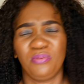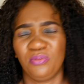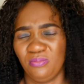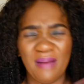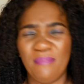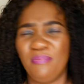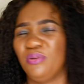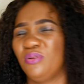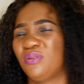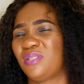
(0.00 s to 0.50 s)

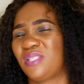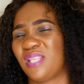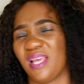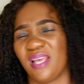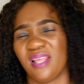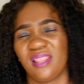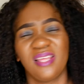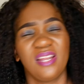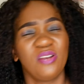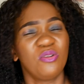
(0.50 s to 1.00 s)
abuse
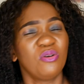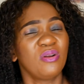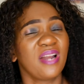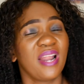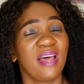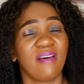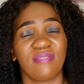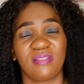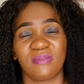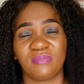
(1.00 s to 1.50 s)
her. They don't
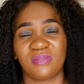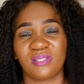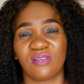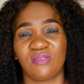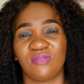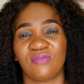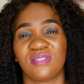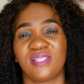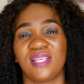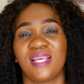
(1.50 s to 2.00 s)
love
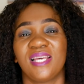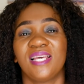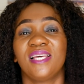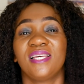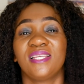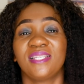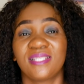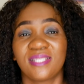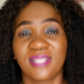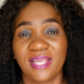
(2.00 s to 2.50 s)
themselves.
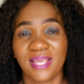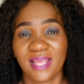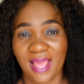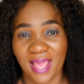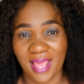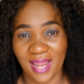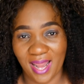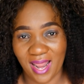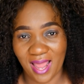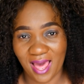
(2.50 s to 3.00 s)

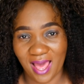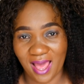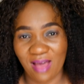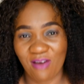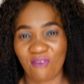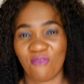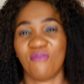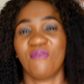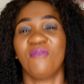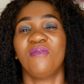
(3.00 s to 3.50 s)
Say, I
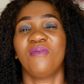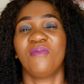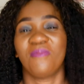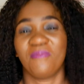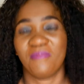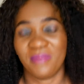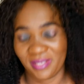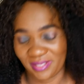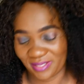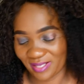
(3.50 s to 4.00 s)
love
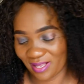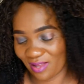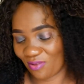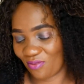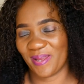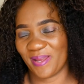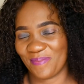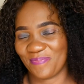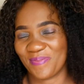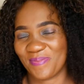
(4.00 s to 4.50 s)

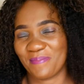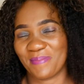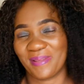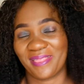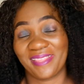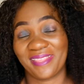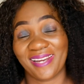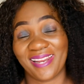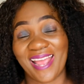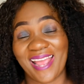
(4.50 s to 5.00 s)
myself. Okay.
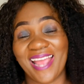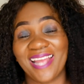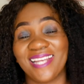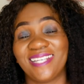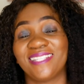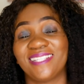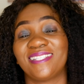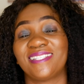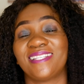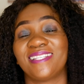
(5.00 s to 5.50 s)
Number three, I
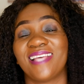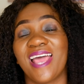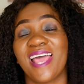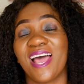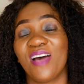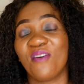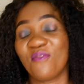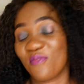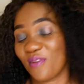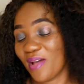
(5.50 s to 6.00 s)

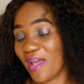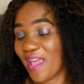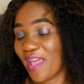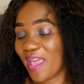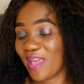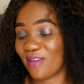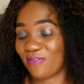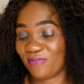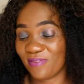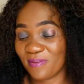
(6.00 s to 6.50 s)
deserve
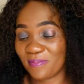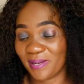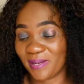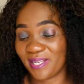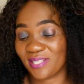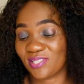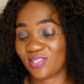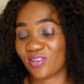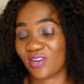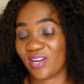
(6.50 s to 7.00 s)
a
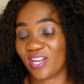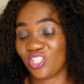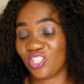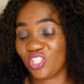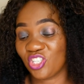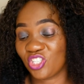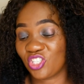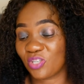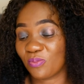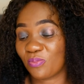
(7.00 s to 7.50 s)
fabulous
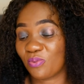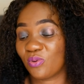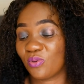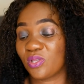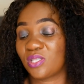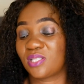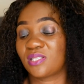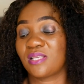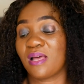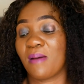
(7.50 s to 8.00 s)
relationship
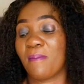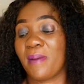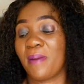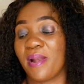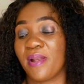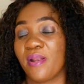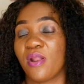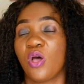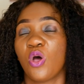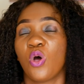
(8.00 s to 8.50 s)
with
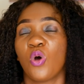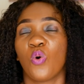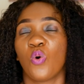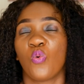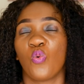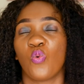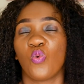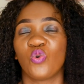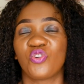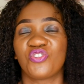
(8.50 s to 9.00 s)
someone
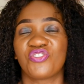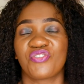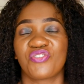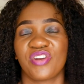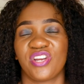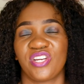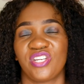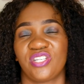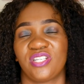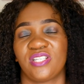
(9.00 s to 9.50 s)
who
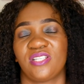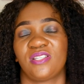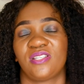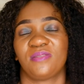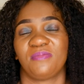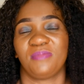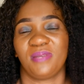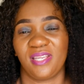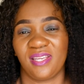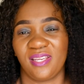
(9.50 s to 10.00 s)

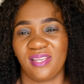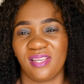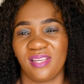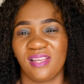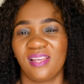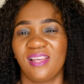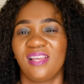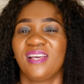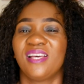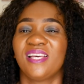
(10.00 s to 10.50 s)
treasures me.
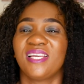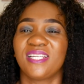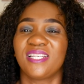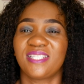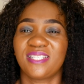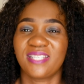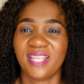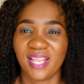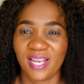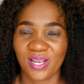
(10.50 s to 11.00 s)

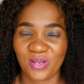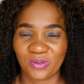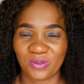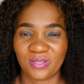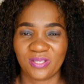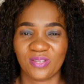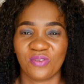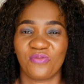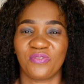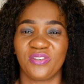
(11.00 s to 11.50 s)
Tell
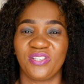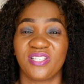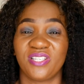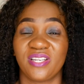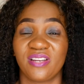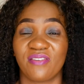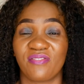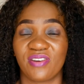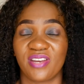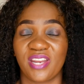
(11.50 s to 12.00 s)
yourself each
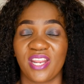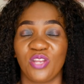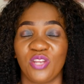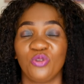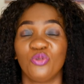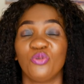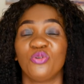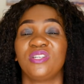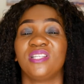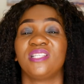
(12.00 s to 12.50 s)
and every day,
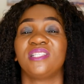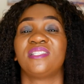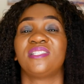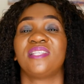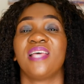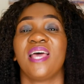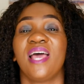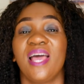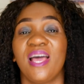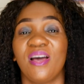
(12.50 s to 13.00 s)
you
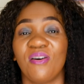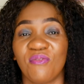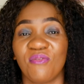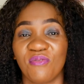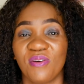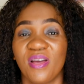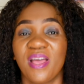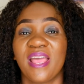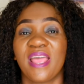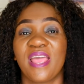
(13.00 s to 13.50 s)

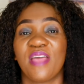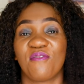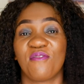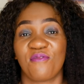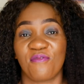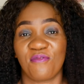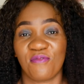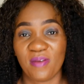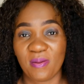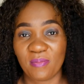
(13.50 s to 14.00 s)
deserve a
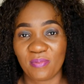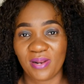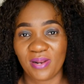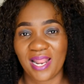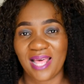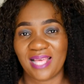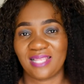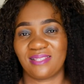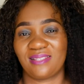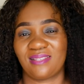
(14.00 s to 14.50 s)

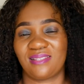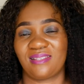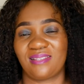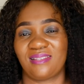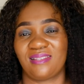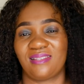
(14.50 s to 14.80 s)
fabulous